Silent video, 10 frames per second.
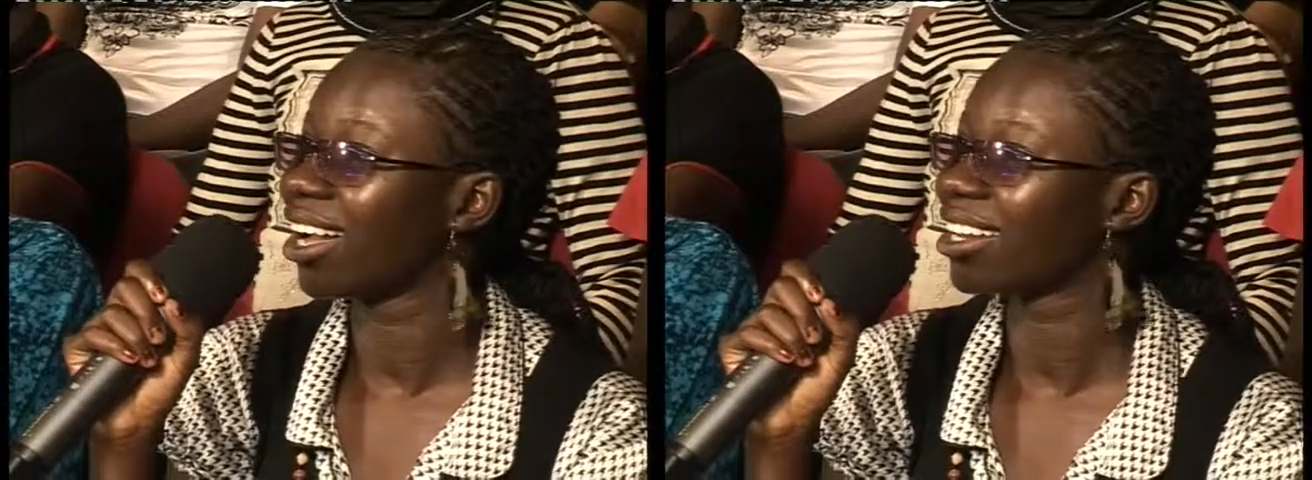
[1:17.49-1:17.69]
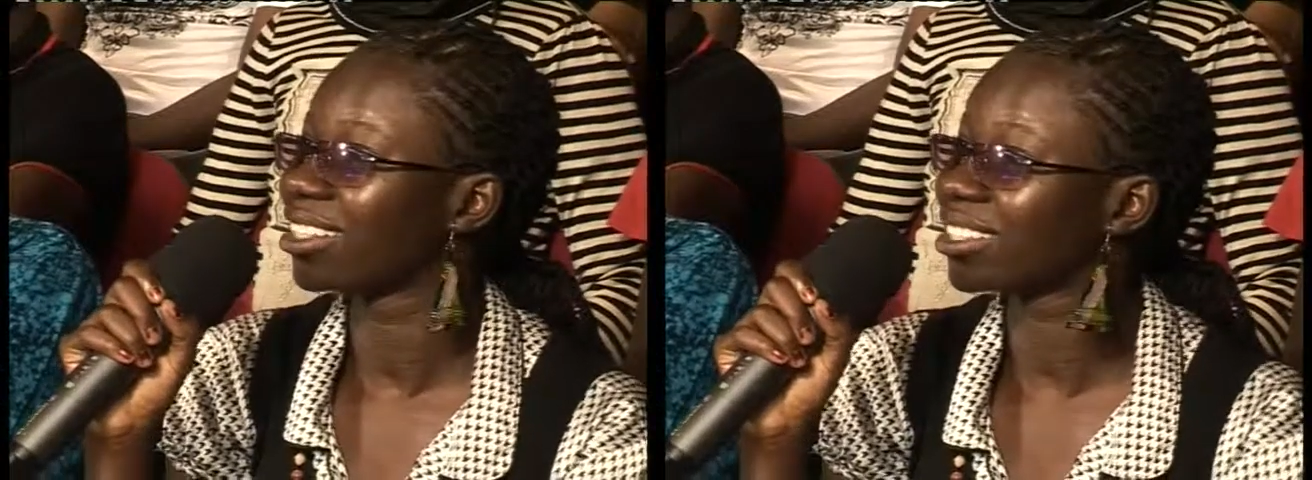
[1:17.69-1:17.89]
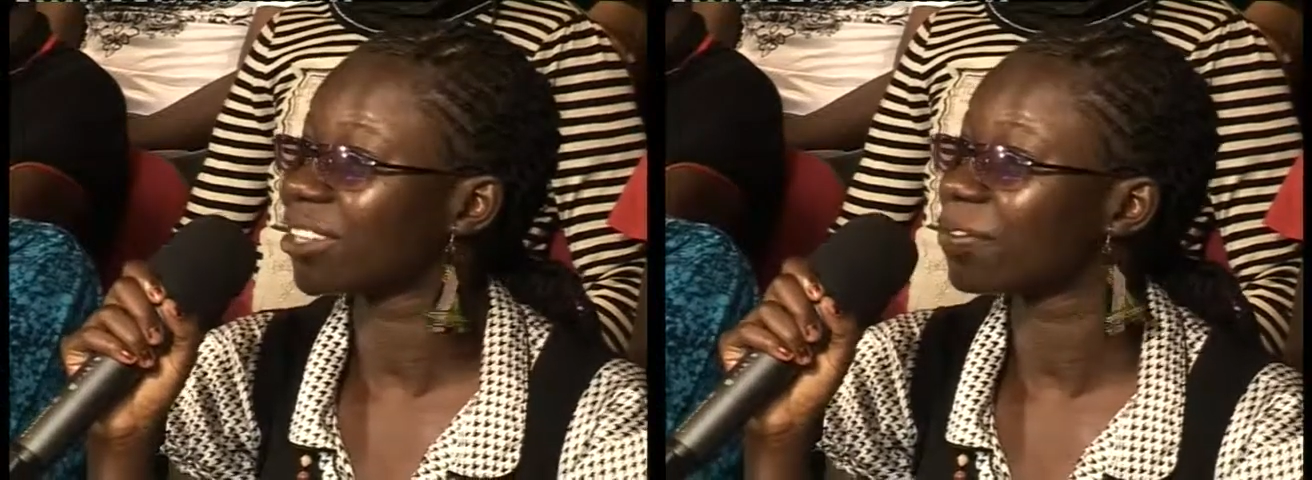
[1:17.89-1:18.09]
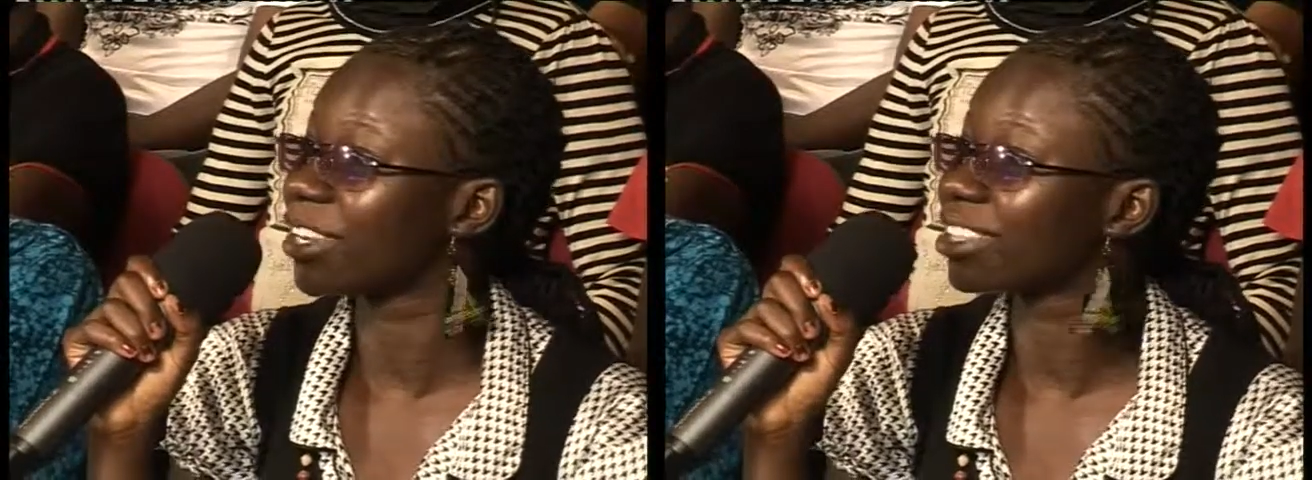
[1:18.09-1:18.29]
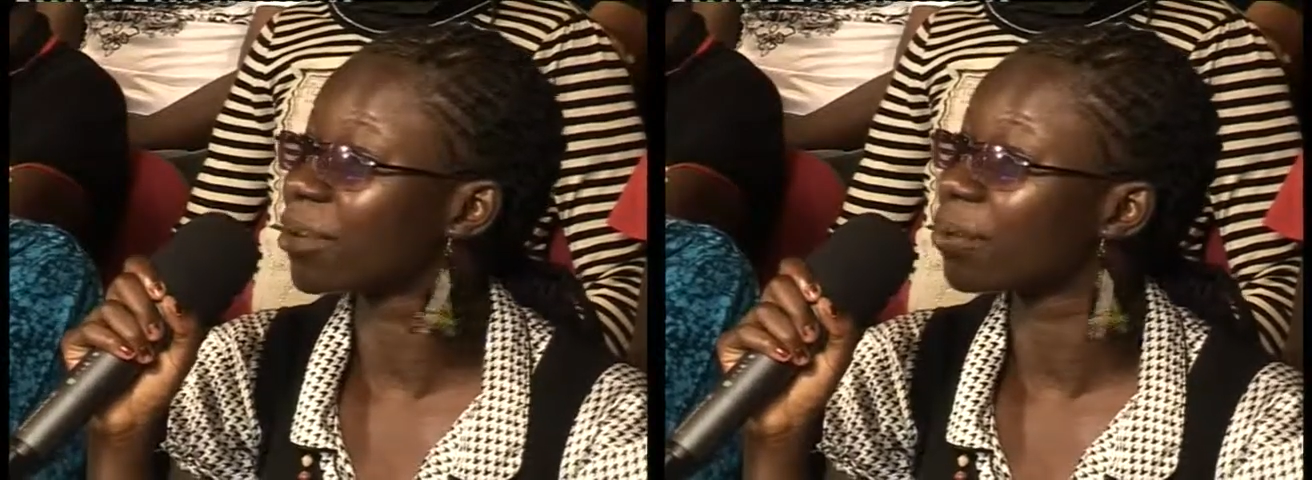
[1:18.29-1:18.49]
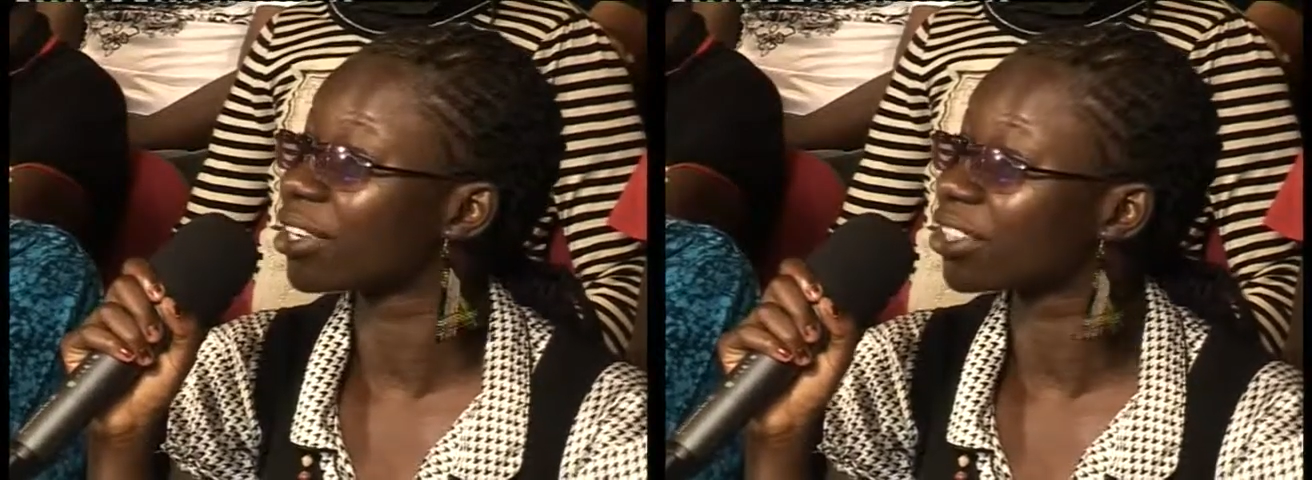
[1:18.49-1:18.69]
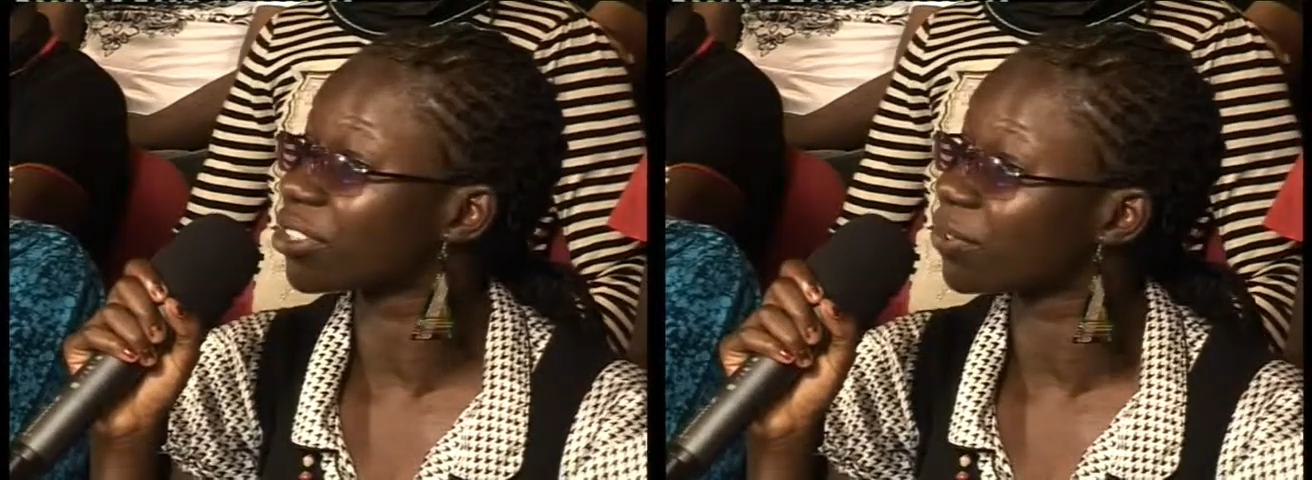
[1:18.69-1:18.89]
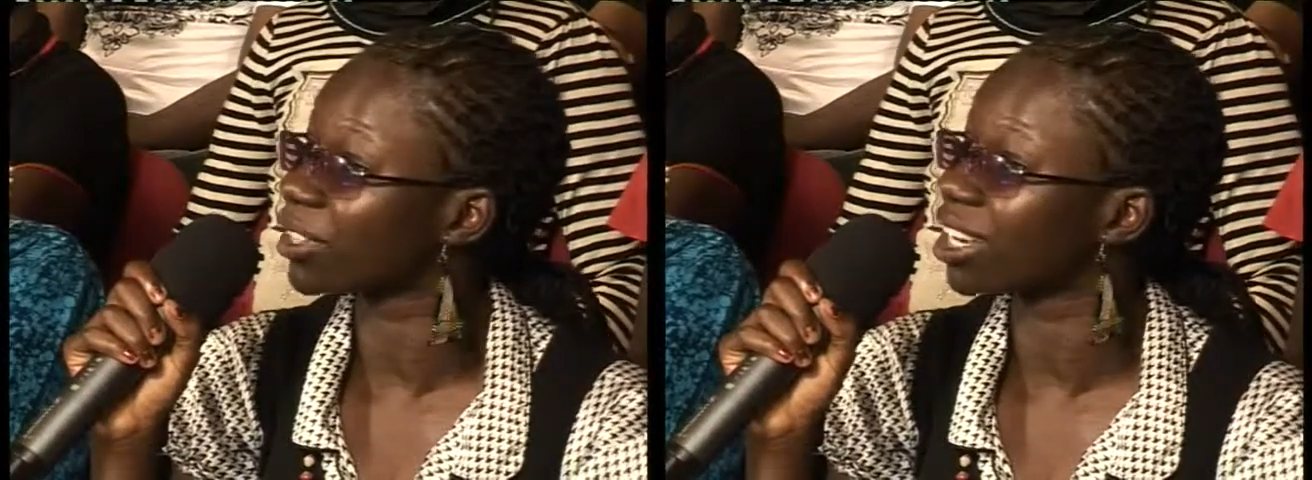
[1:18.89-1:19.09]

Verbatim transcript: does it affect the production of the